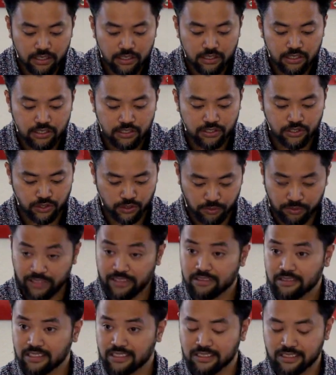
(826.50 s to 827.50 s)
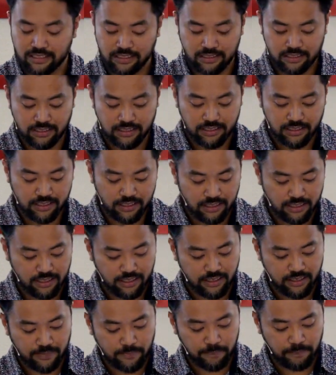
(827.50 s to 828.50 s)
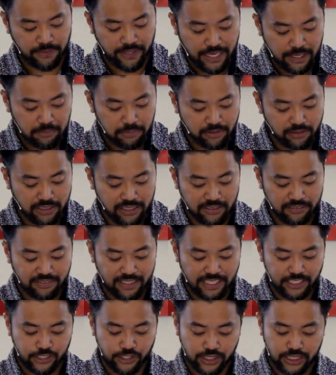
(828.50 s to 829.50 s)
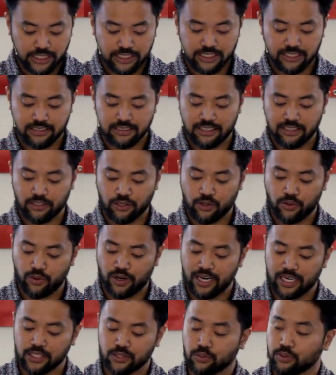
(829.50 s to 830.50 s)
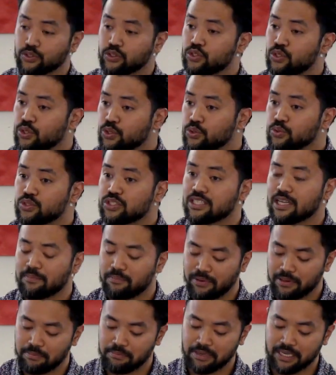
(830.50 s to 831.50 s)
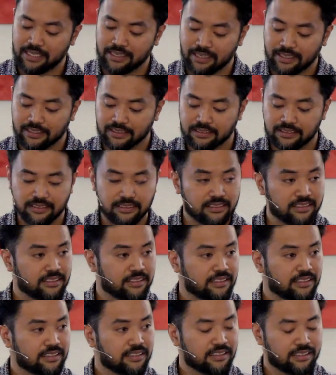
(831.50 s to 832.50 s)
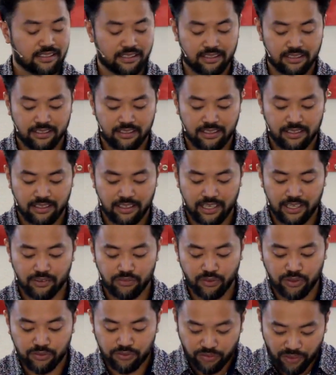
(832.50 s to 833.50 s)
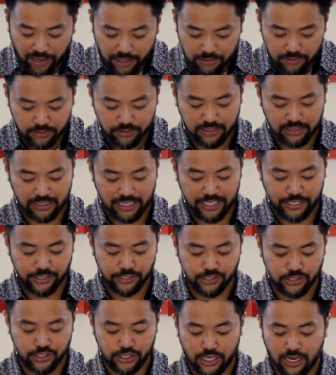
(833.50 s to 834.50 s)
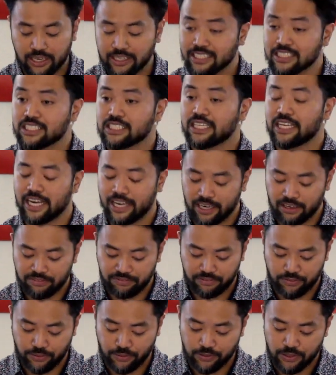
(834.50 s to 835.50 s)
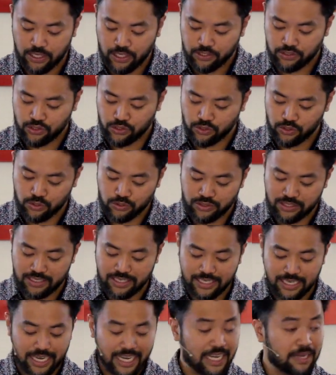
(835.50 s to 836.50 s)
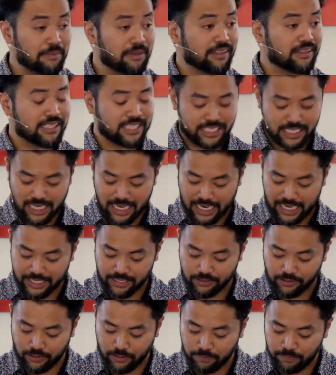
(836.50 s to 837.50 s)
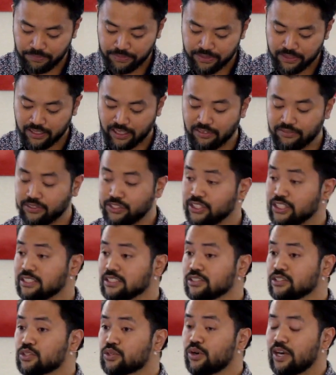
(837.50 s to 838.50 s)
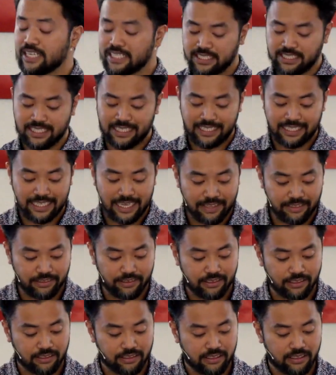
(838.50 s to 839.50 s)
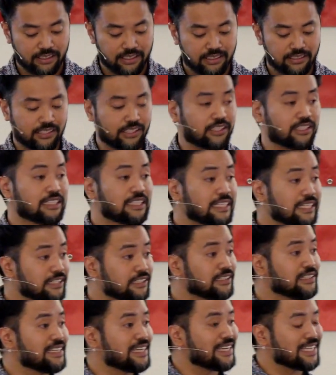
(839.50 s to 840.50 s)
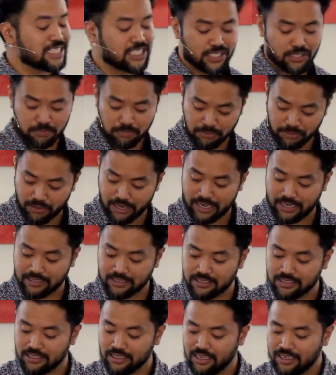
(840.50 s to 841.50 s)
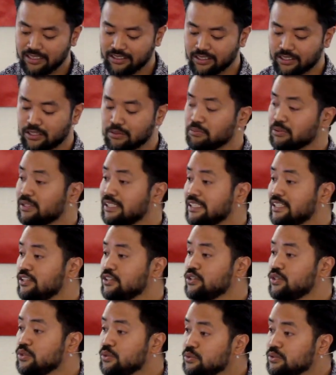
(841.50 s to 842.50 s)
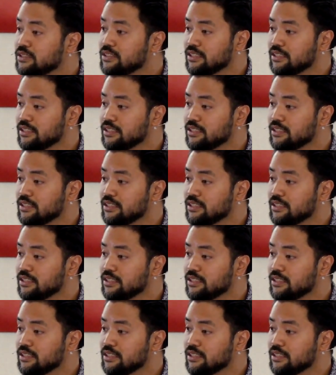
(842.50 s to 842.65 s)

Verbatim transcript: Cerinthus. They believed that Jesus and the Christ were two separate beings and if we follow the letters, John is careful to use the name and the title of Jesus Christ together to clearly express the complete union